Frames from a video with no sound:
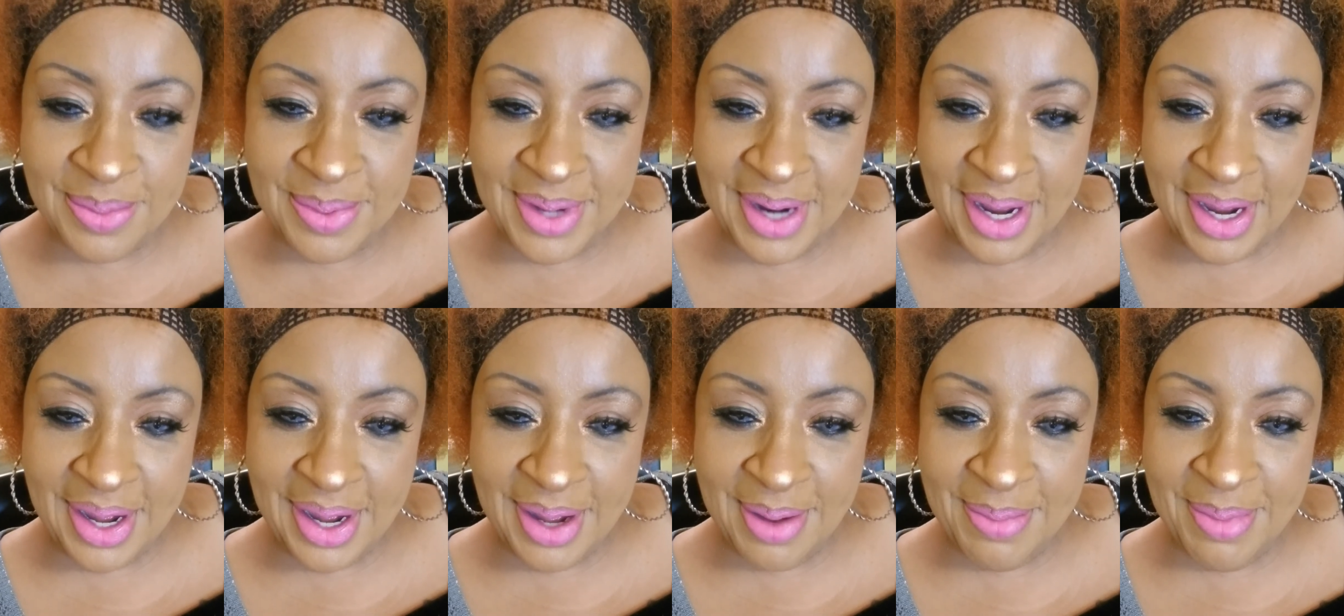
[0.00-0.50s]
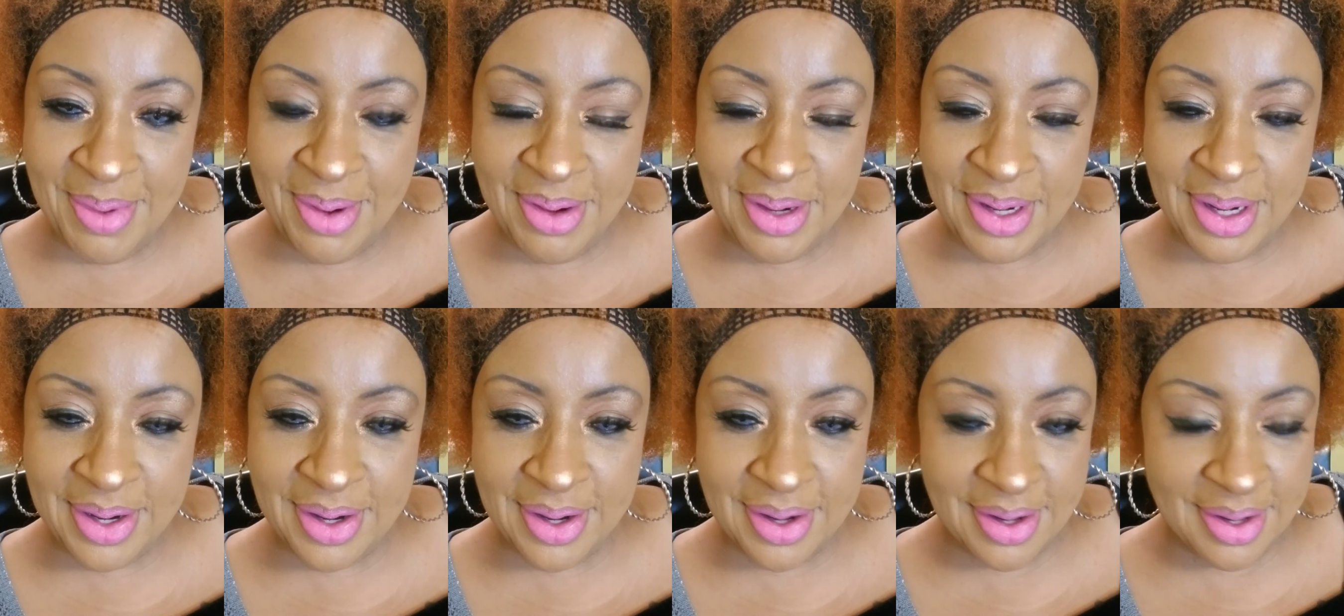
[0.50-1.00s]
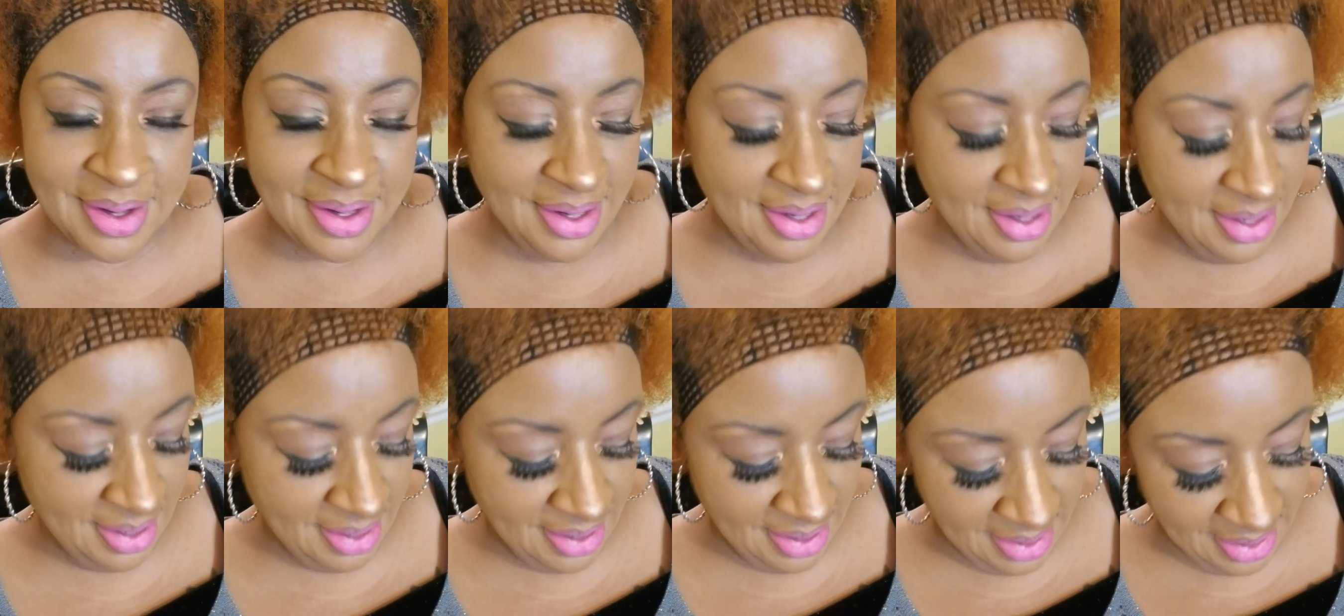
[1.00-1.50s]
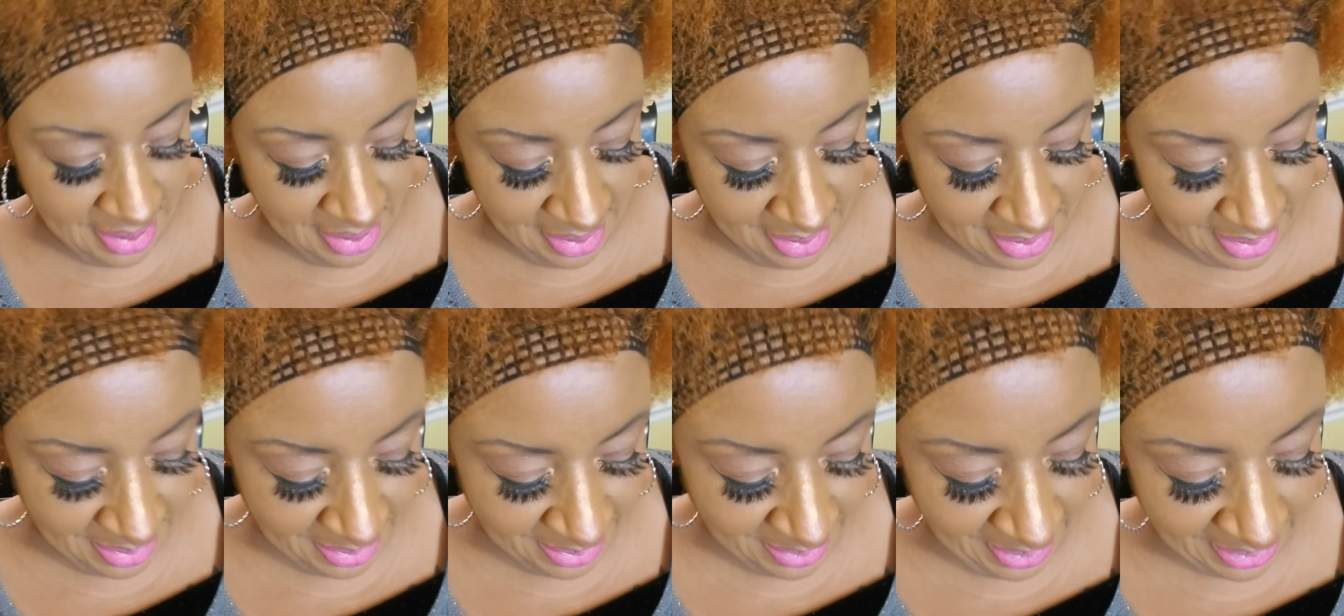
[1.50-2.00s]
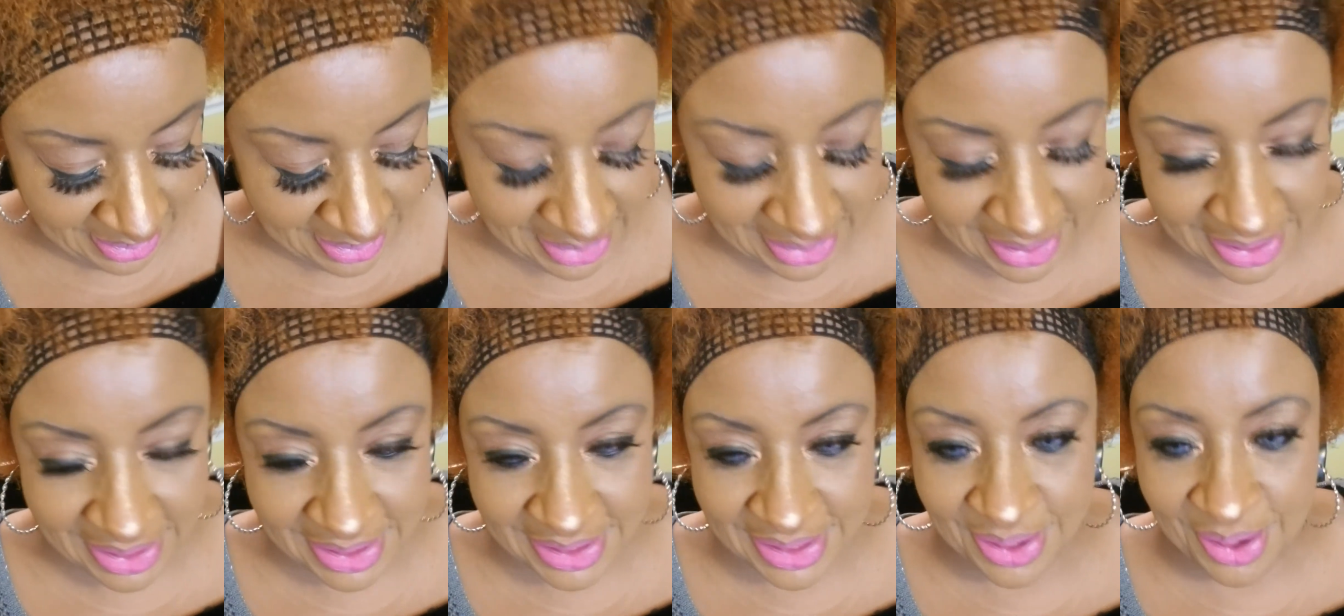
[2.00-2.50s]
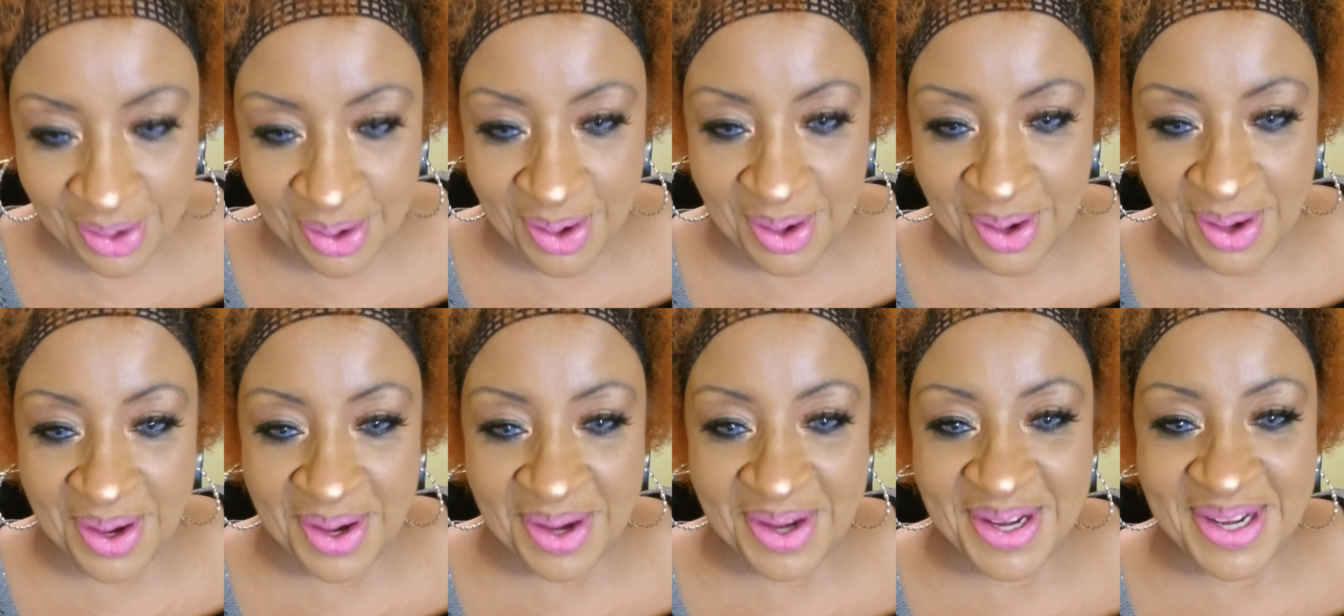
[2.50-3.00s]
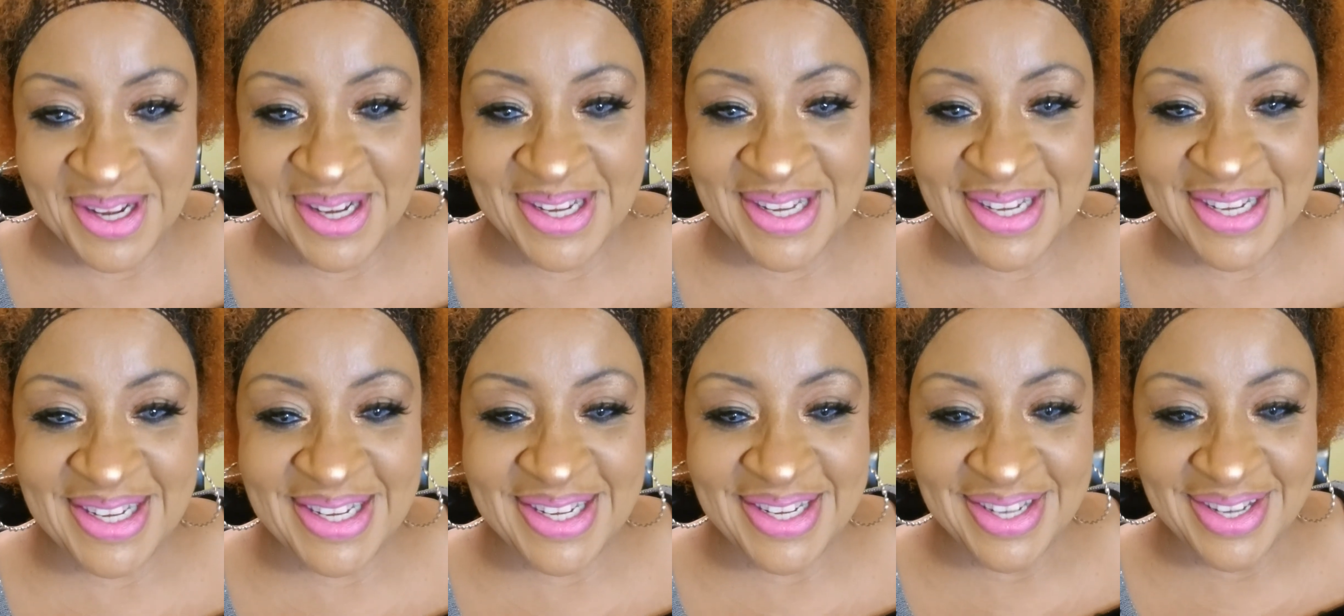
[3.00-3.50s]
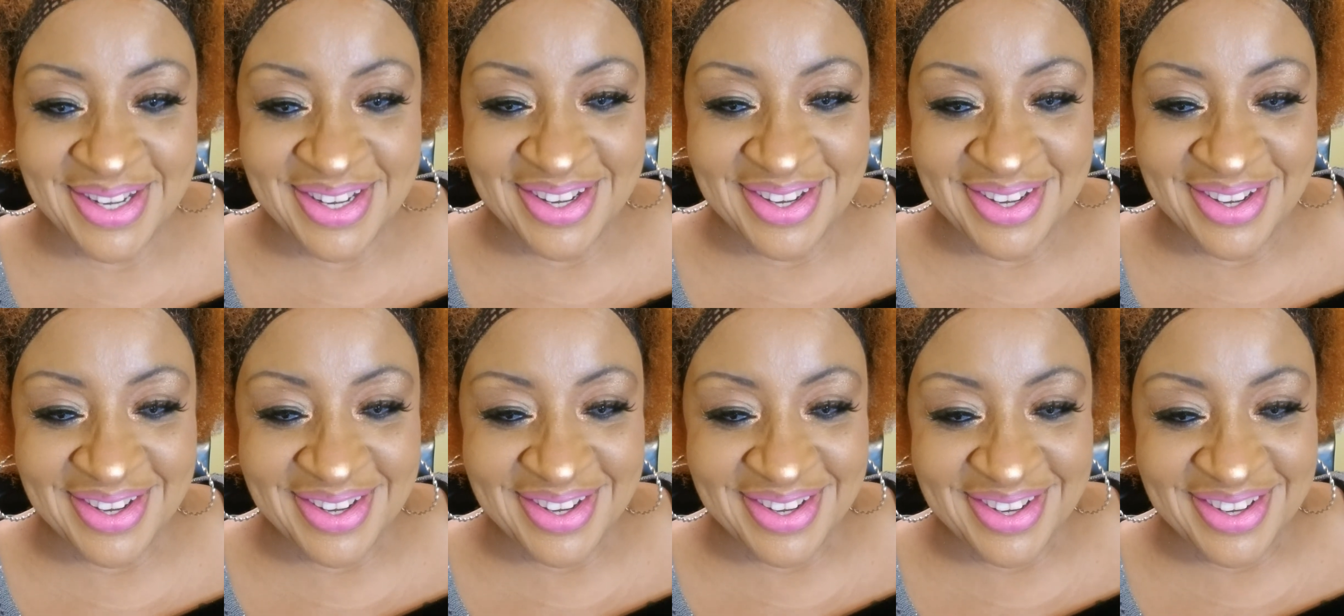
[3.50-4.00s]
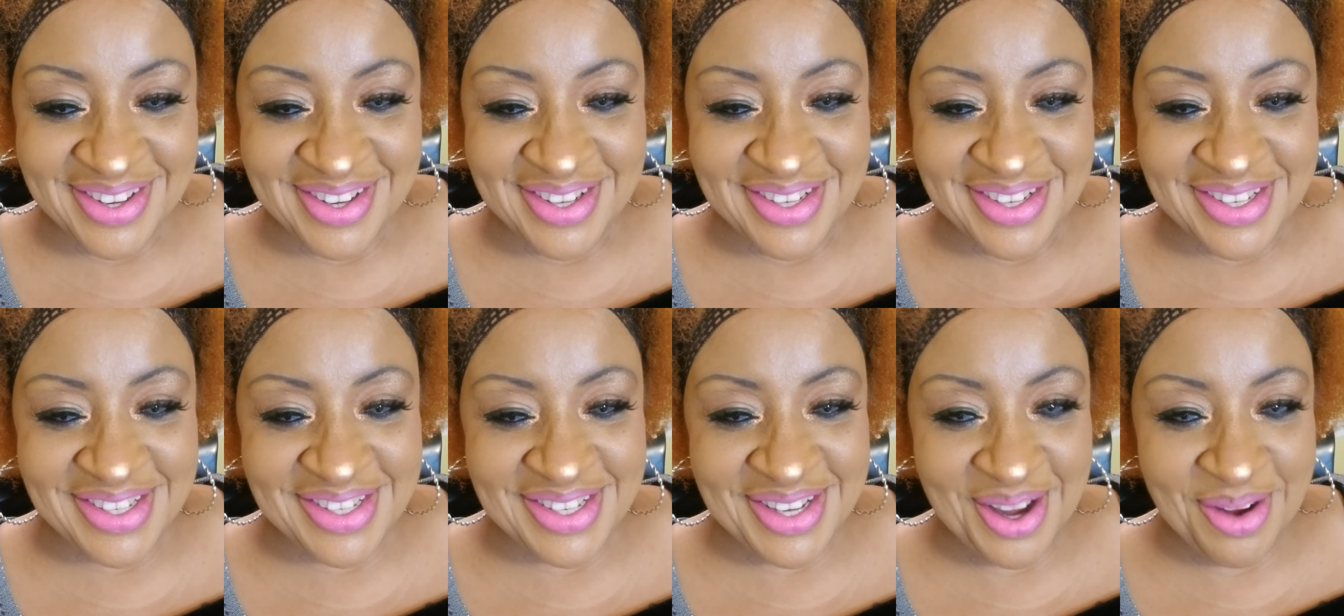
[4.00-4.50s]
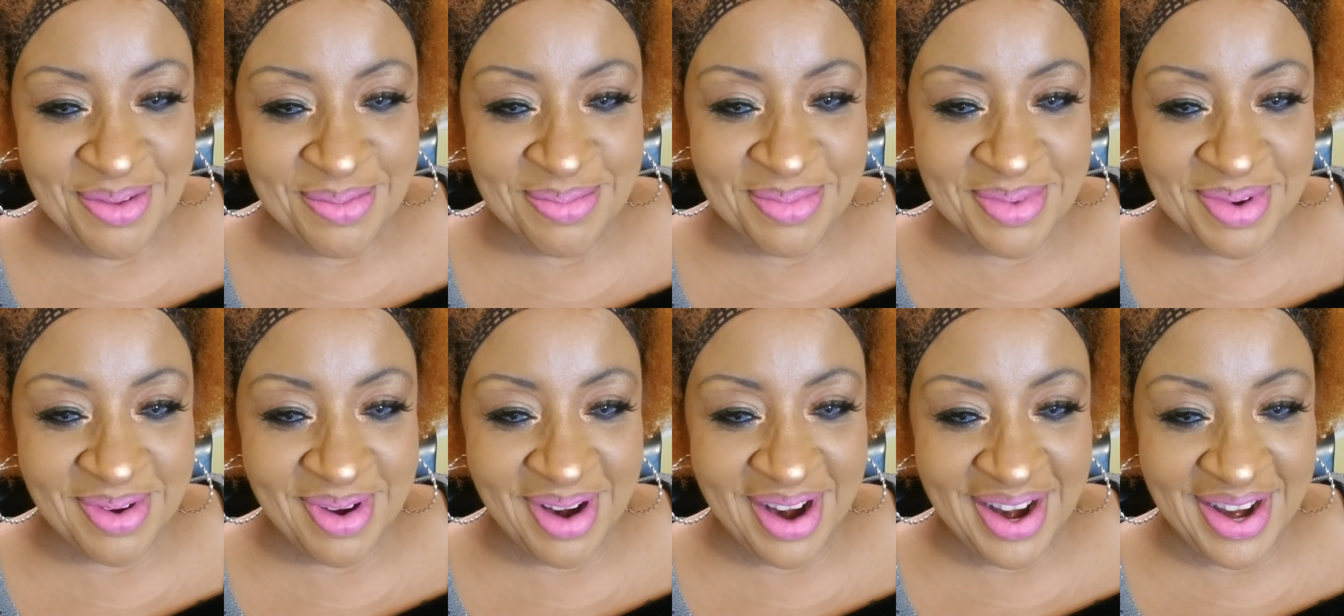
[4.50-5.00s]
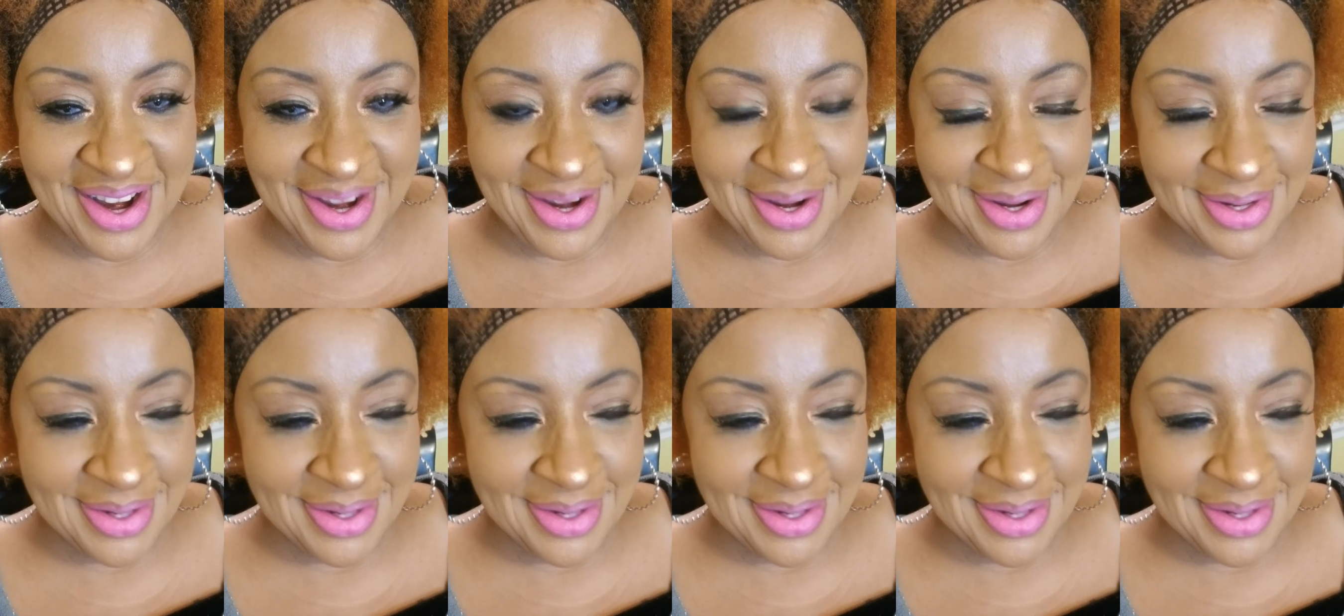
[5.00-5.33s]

when I come on here. Um, I think it's called something gray.